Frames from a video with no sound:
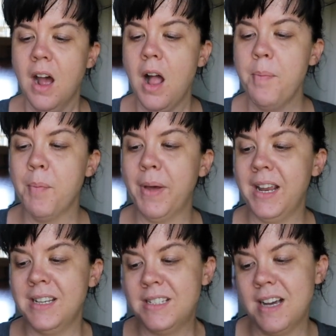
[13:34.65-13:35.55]

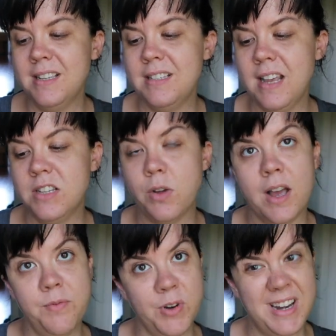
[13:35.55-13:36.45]
But it does say, so I
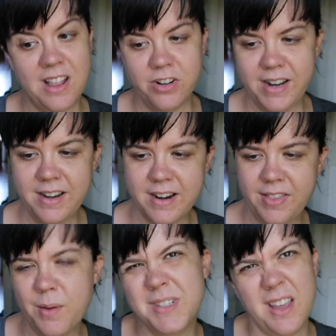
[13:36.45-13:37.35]
got him for
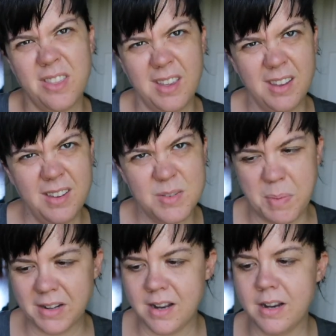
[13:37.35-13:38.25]
$1.99. That was the other thing. He's
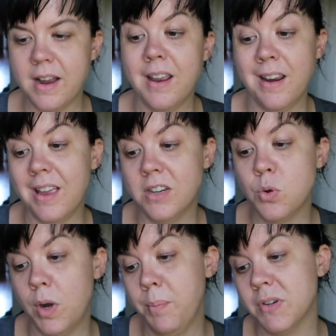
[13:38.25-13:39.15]
$1.99, and again
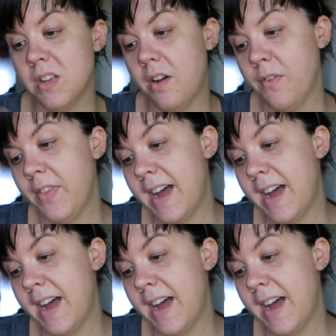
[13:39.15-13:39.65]
20% off of